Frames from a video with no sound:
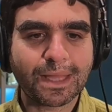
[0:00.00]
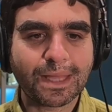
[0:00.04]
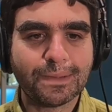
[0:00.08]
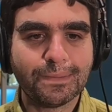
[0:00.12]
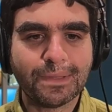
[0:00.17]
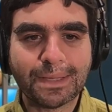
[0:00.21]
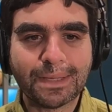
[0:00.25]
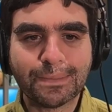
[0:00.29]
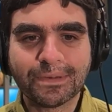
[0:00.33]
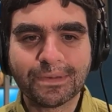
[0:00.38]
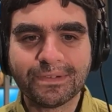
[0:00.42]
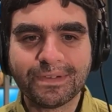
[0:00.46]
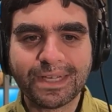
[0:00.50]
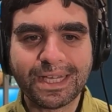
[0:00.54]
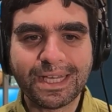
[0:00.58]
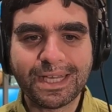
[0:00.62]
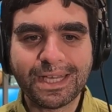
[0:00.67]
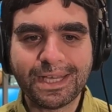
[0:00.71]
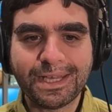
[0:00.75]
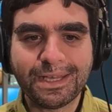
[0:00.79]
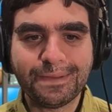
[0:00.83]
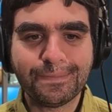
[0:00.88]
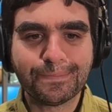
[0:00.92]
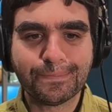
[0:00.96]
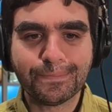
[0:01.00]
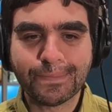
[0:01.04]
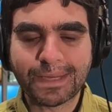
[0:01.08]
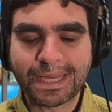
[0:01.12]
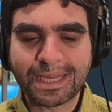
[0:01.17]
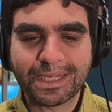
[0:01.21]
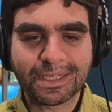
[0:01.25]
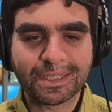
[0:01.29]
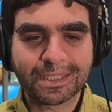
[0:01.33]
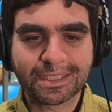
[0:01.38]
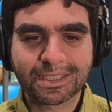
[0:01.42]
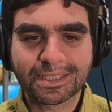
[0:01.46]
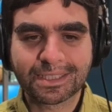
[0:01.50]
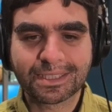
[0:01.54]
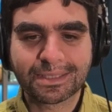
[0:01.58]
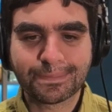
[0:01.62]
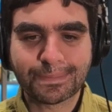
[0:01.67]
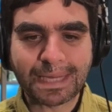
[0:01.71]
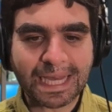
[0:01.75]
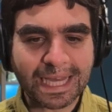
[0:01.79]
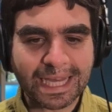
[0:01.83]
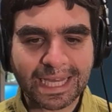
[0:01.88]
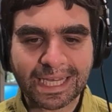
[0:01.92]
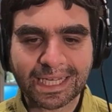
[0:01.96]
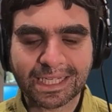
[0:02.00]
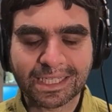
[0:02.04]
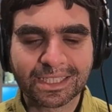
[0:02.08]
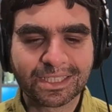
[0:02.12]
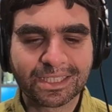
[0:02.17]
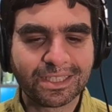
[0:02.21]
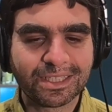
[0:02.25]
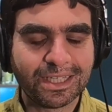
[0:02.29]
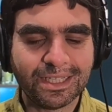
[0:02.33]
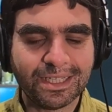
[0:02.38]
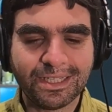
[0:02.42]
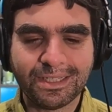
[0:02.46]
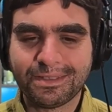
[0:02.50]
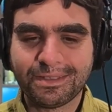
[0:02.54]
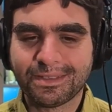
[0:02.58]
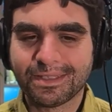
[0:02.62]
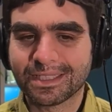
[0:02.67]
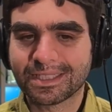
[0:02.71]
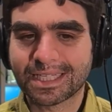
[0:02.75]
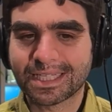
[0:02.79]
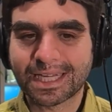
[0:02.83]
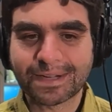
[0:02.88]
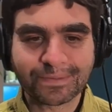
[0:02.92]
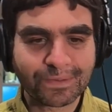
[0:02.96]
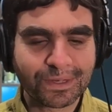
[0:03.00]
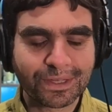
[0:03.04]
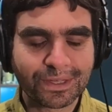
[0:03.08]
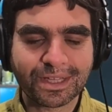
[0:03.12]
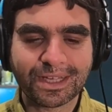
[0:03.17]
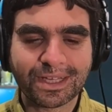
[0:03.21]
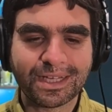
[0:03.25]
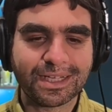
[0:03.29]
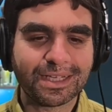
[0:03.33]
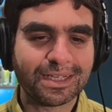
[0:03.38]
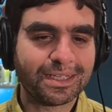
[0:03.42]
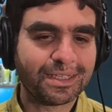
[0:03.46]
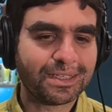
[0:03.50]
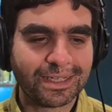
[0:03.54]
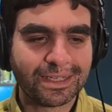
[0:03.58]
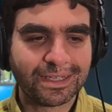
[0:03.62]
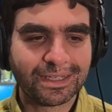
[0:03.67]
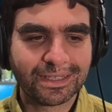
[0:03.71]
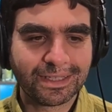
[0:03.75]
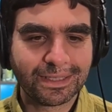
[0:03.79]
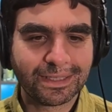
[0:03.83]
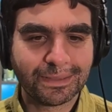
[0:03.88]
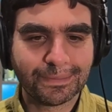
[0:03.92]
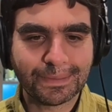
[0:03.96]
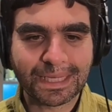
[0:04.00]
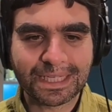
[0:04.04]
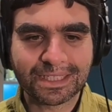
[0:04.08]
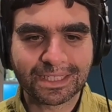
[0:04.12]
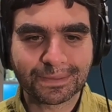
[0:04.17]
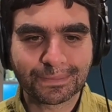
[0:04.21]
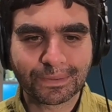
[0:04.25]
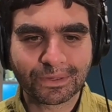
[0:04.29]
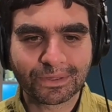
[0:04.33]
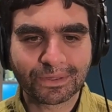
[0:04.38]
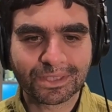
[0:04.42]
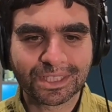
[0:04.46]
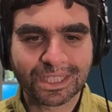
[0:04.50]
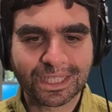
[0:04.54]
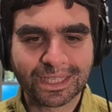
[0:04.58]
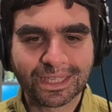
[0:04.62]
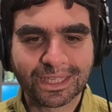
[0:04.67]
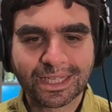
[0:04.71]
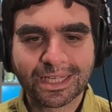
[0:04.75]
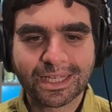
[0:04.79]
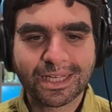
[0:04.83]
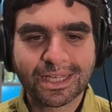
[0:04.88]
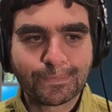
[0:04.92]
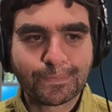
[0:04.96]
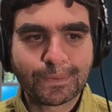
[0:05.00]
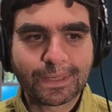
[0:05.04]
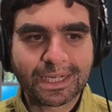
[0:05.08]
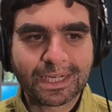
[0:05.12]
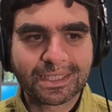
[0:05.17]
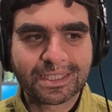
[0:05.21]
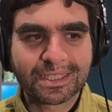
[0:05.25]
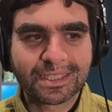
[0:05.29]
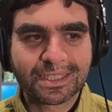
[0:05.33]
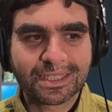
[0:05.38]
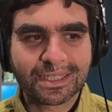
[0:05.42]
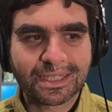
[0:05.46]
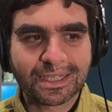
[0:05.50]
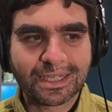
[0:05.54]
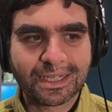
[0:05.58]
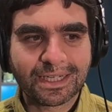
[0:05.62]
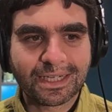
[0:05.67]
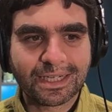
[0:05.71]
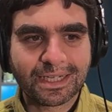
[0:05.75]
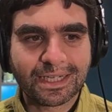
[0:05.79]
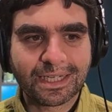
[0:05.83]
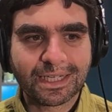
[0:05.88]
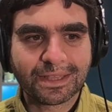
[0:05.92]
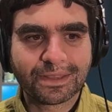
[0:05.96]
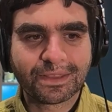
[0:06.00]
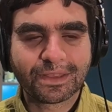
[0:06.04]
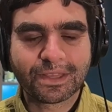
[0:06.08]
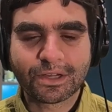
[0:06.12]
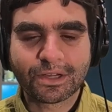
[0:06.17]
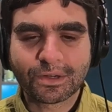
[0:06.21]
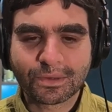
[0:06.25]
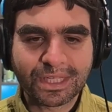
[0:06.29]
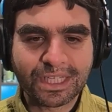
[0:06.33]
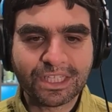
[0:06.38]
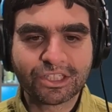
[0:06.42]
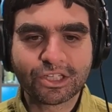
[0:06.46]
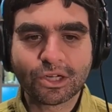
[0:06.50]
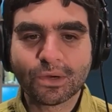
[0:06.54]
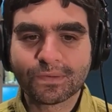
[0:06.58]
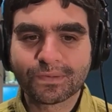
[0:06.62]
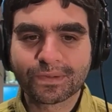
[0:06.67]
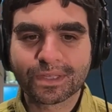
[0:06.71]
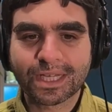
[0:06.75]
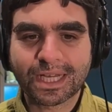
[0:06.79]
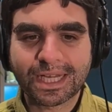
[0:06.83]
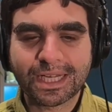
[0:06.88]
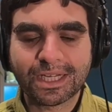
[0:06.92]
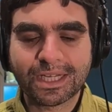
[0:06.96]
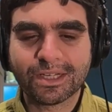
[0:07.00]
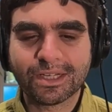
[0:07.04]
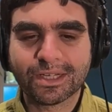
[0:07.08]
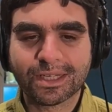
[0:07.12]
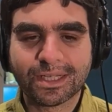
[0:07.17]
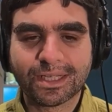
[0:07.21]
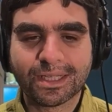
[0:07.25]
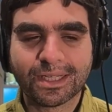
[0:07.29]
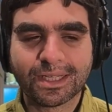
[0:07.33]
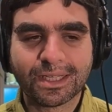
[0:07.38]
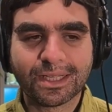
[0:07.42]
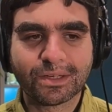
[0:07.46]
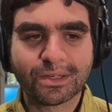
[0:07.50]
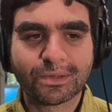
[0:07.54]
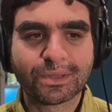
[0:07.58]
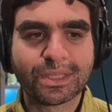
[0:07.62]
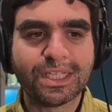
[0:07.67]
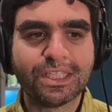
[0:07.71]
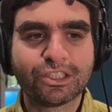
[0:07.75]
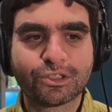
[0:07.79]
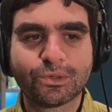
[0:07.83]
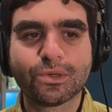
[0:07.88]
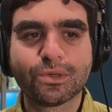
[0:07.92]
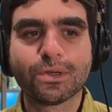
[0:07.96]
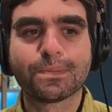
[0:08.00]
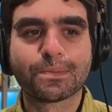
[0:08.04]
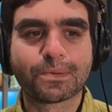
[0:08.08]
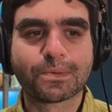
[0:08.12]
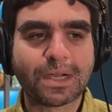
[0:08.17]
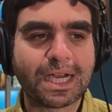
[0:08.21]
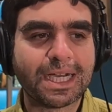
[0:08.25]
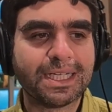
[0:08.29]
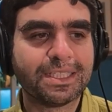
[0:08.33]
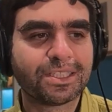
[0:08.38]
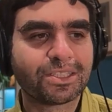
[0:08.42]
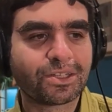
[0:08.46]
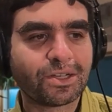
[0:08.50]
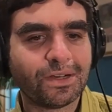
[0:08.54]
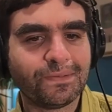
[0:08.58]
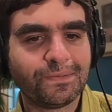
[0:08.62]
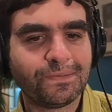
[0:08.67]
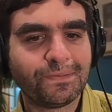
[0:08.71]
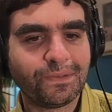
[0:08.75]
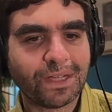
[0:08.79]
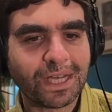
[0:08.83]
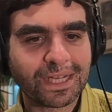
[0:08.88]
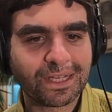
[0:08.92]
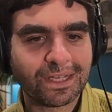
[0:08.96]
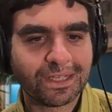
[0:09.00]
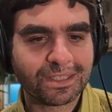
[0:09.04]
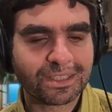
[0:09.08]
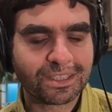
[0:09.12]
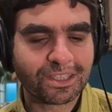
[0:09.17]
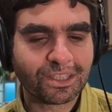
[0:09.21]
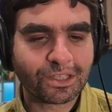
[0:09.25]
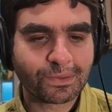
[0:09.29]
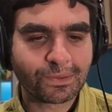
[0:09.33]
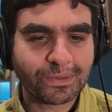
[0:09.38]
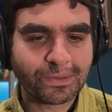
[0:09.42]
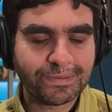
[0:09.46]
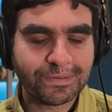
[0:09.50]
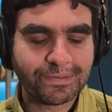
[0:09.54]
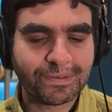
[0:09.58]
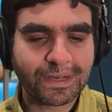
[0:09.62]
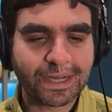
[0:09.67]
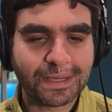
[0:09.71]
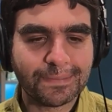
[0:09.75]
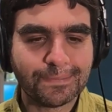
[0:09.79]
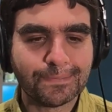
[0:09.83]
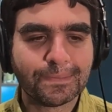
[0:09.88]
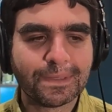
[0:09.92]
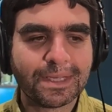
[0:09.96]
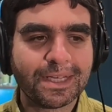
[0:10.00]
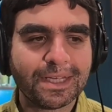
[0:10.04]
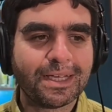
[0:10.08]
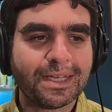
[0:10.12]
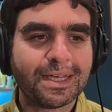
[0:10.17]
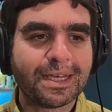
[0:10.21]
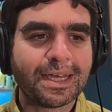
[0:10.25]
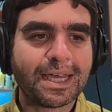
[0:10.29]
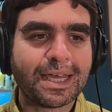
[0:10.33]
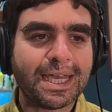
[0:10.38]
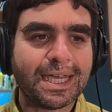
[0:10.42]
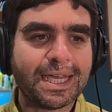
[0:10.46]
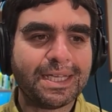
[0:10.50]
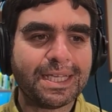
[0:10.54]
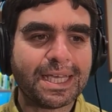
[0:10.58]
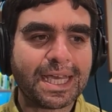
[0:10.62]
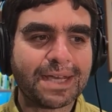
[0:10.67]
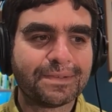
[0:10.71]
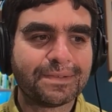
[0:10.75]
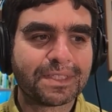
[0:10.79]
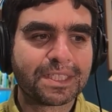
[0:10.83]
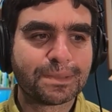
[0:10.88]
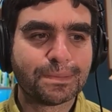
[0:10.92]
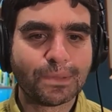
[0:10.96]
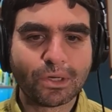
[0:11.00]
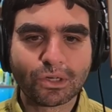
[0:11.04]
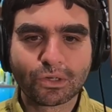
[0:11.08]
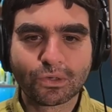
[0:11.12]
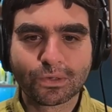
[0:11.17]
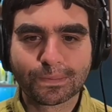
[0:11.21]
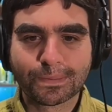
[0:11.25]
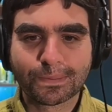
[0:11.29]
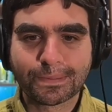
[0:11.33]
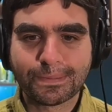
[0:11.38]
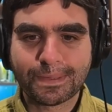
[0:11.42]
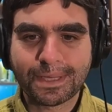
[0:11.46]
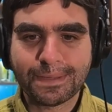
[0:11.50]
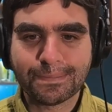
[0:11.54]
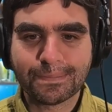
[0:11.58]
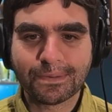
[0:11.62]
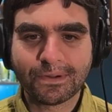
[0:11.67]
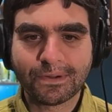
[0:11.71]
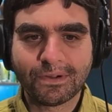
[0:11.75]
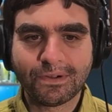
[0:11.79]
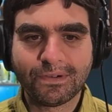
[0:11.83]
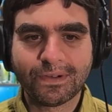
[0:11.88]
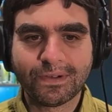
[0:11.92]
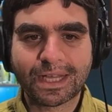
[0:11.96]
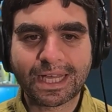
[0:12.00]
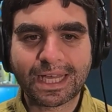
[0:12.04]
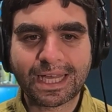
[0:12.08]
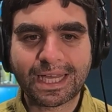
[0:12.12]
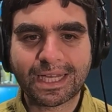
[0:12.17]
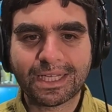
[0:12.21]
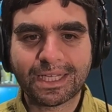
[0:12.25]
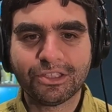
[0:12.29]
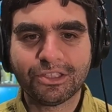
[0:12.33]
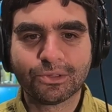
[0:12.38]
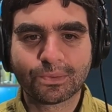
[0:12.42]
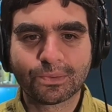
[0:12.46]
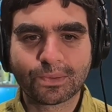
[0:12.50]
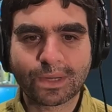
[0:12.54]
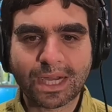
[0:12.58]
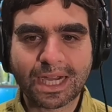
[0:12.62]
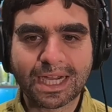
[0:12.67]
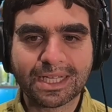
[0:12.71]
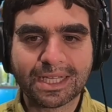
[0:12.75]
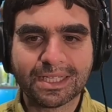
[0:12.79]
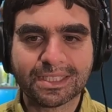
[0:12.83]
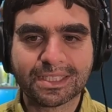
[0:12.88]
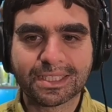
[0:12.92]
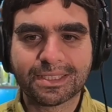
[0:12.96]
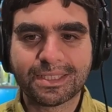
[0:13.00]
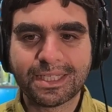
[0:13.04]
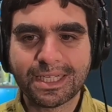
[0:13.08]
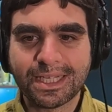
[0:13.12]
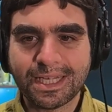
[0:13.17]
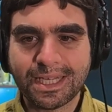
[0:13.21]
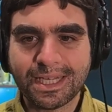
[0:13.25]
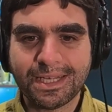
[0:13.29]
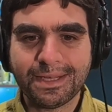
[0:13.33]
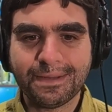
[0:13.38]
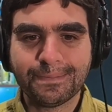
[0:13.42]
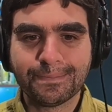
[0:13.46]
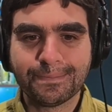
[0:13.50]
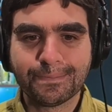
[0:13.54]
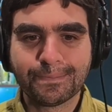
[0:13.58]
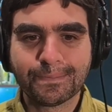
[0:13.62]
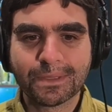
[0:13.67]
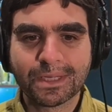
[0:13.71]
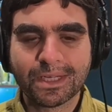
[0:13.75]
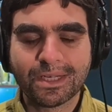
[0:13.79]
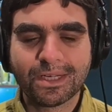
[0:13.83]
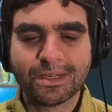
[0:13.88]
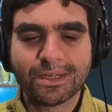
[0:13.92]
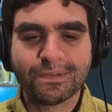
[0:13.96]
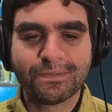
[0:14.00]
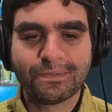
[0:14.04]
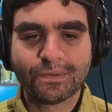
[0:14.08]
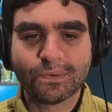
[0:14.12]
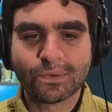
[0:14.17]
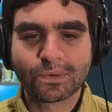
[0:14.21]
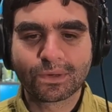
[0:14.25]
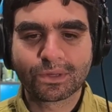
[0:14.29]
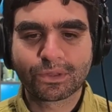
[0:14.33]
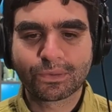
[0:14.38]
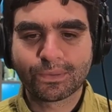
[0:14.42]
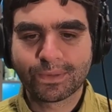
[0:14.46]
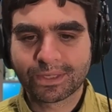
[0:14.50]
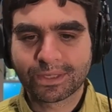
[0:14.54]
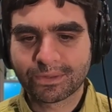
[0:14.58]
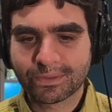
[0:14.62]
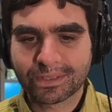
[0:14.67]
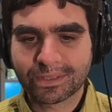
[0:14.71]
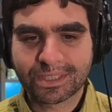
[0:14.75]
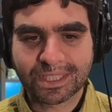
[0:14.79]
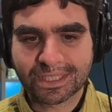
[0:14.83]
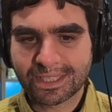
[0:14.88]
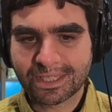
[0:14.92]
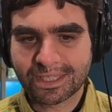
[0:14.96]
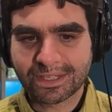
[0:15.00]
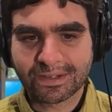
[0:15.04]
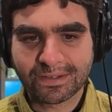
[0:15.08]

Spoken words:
Emily makes bags. She does everything. Amazing person. But there are these group rides called fleshes, and they're really fun. And you have a small group of people, and you ride as a team for 360